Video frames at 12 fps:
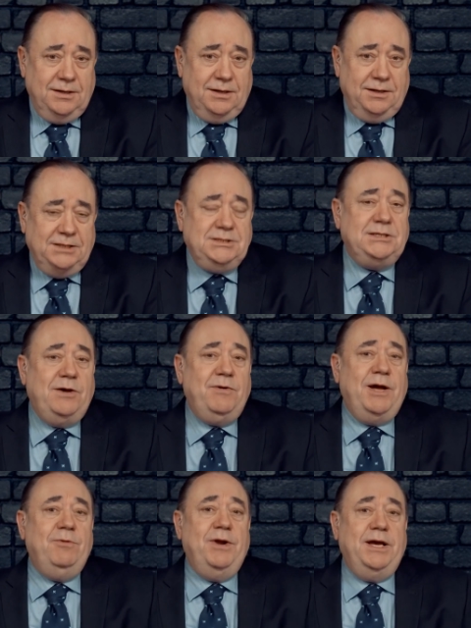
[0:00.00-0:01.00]
This is how
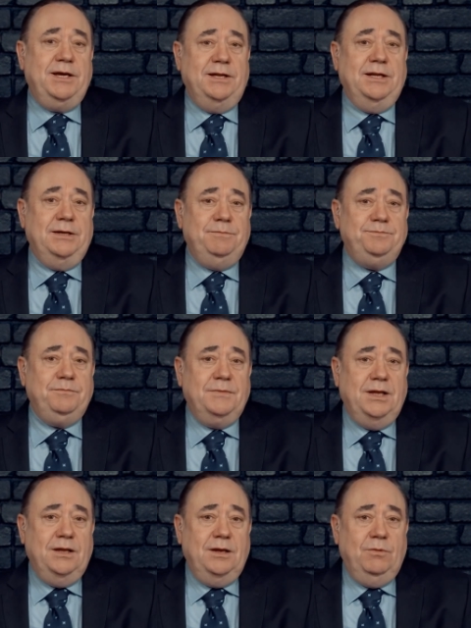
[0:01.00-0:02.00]
I reckon it.
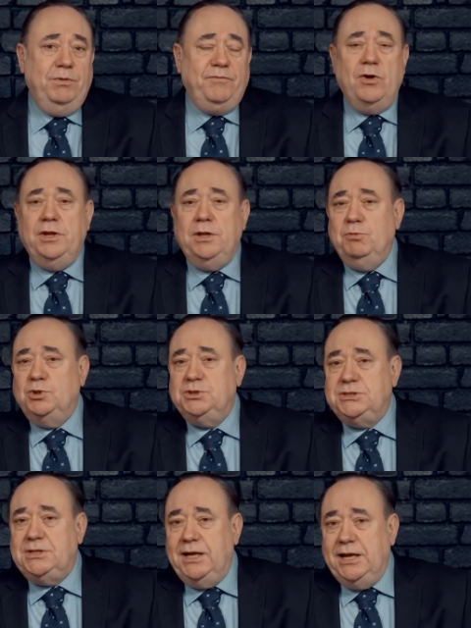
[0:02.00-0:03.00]
We've got the
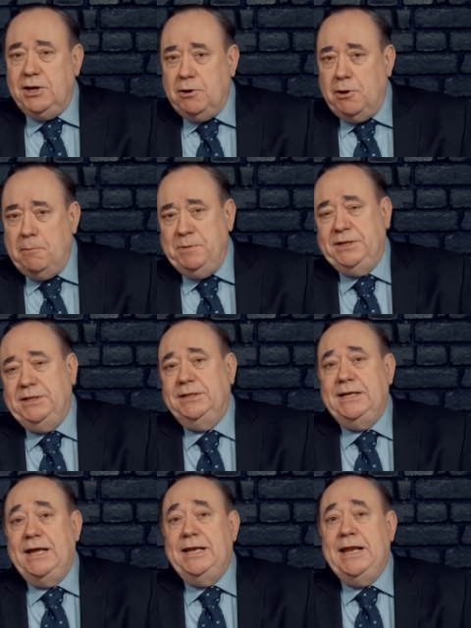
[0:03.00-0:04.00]
most
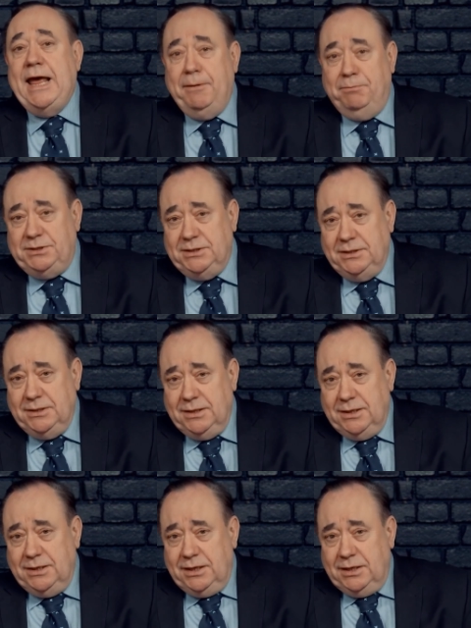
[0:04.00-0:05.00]
incompetent, inept
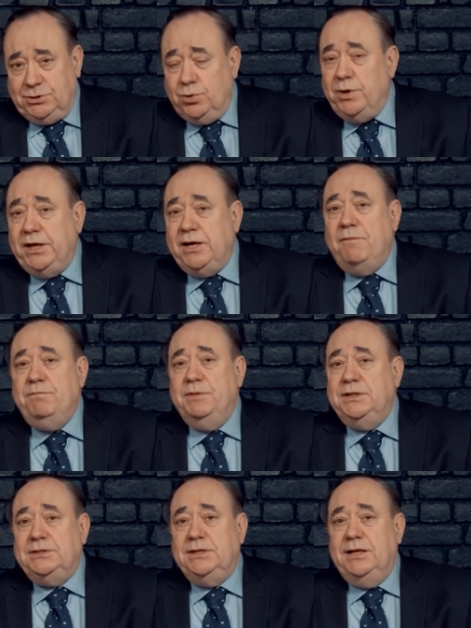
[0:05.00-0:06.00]
Tory
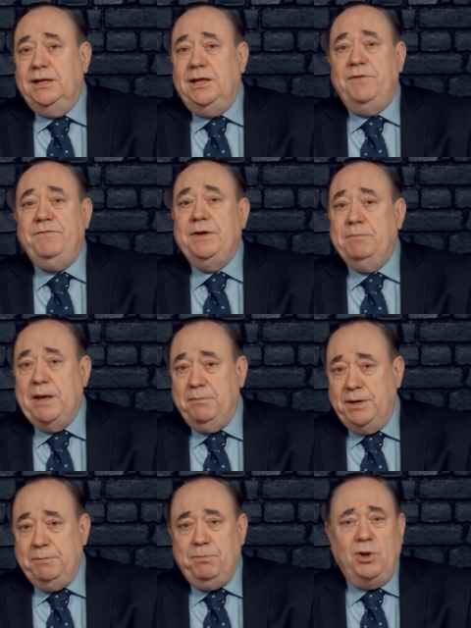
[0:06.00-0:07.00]
government in living
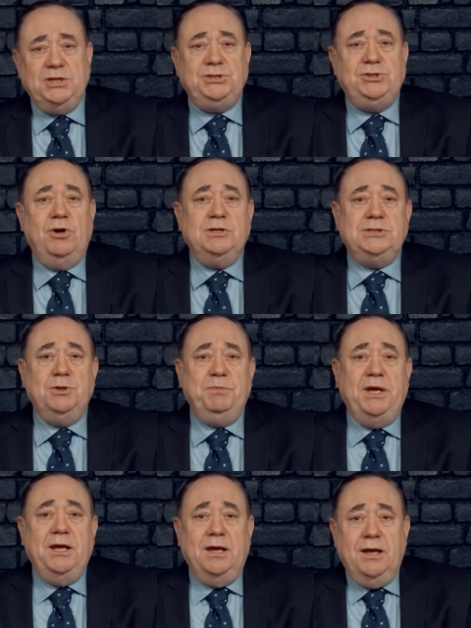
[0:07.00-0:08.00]
memory. Boris Johnson will
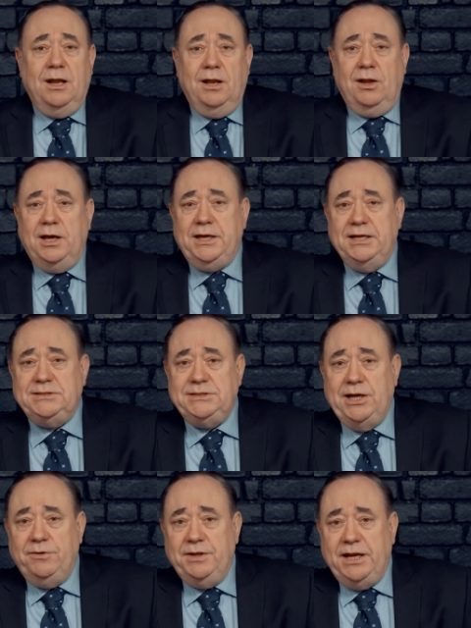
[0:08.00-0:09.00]
be lucky to
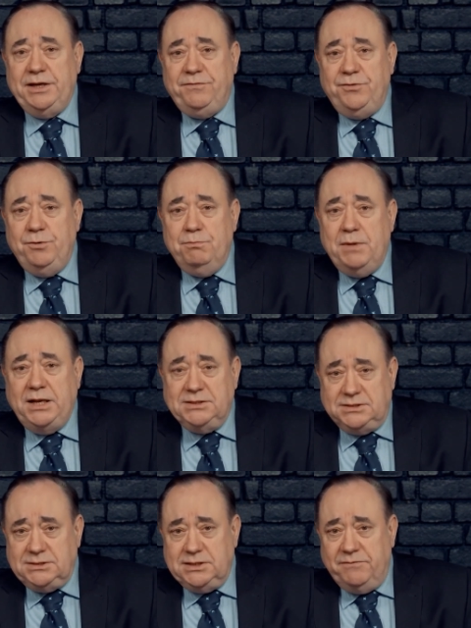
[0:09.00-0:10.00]
see out the next few
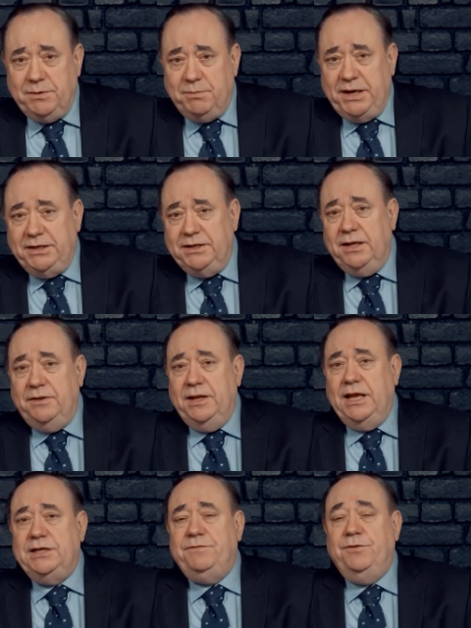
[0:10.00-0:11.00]
months, never mind the
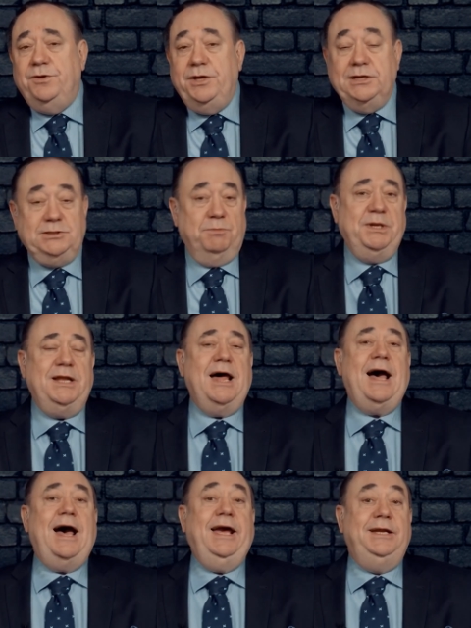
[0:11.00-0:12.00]
next few years. It would be an
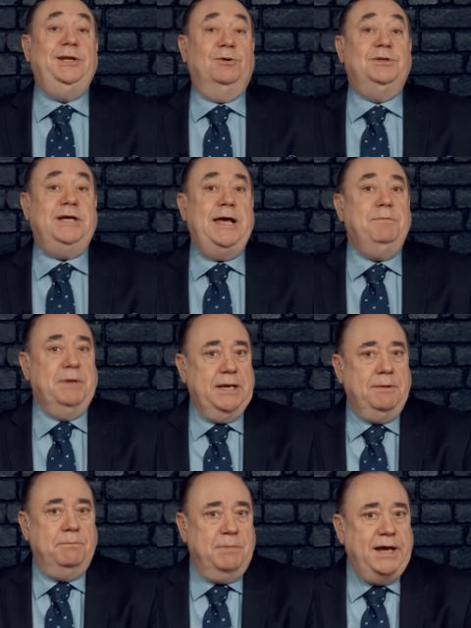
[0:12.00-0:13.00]
ideal time,
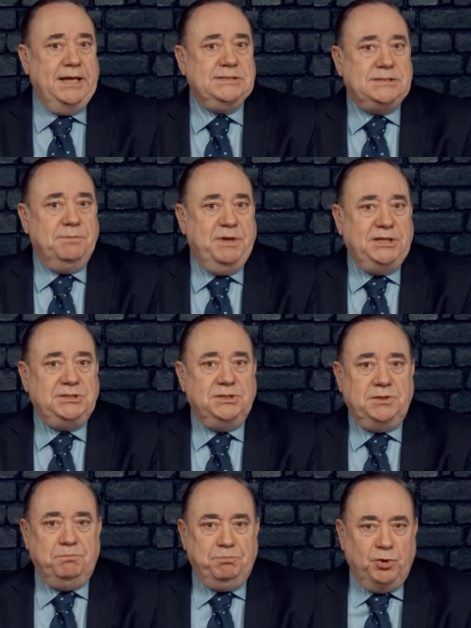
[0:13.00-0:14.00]
in my estimation,
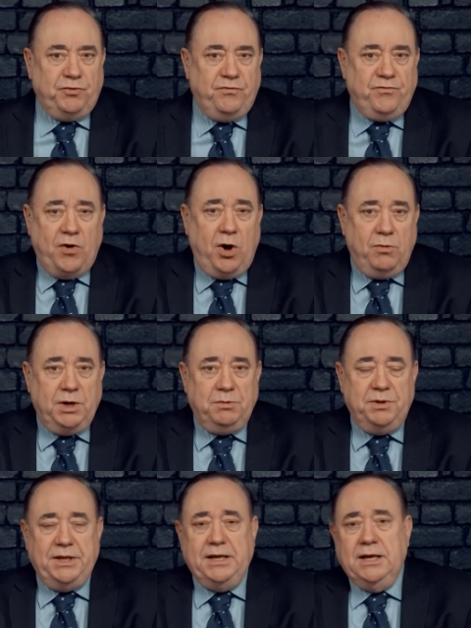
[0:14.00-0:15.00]
to push forward
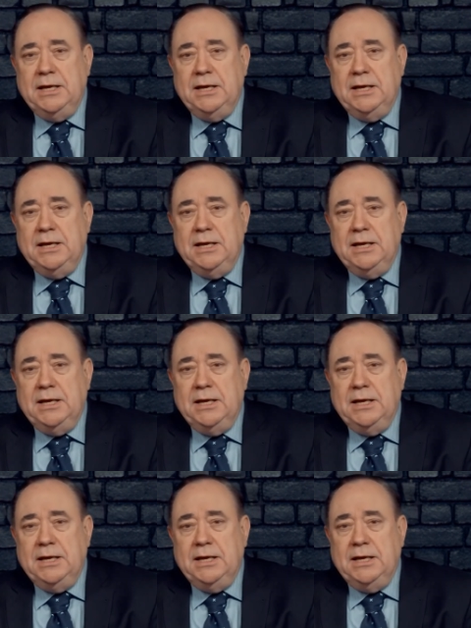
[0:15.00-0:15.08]
with the